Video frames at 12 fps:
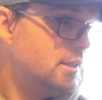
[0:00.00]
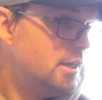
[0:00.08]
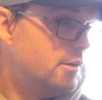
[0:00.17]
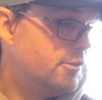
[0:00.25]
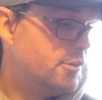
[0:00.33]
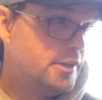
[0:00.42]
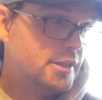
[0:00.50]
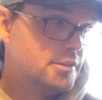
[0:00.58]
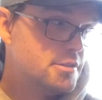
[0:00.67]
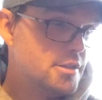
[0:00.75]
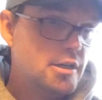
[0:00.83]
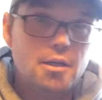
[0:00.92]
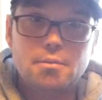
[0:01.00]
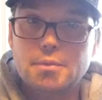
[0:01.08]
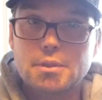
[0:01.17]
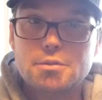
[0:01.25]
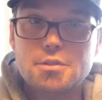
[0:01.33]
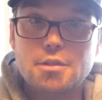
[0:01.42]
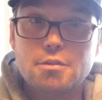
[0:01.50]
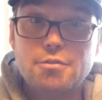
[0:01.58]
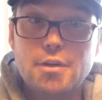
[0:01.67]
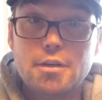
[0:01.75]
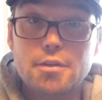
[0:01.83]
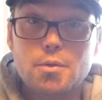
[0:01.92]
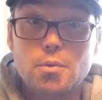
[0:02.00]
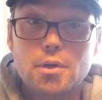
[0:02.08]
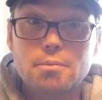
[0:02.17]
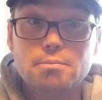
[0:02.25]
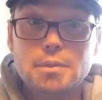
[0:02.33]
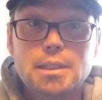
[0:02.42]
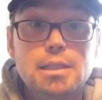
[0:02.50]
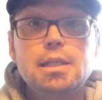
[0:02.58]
of things. They're still fairly warm.